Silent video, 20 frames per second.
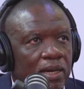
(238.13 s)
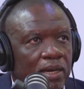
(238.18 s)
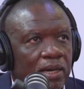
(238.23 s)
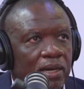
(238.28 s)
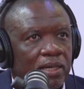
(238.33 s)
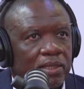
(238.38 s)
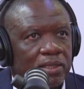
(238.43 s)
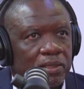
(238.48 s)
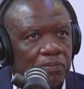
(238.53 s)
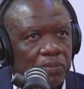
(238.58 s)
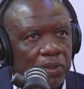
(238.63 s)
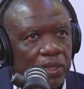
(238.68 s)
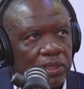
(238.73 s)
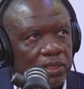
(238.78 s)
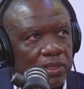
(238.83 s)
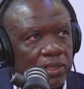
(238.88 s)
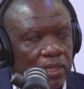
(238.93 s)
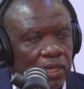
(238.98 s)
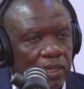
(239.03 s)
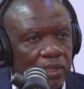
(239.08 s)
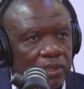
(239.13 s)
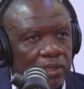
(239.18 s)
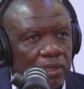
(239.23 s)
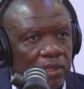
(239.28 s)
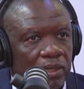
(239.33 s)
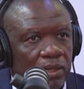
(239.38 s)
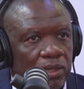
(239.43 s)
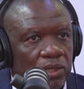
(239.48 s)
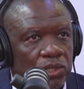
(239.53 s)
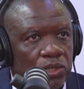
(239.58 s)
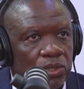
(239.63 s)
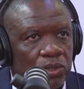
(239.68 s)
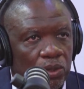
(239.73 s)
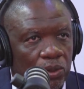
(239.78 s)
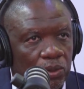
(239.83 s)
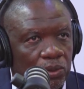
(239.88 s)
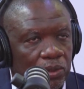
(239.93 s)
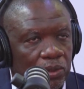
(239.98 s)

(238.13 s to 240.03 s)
aspects that slow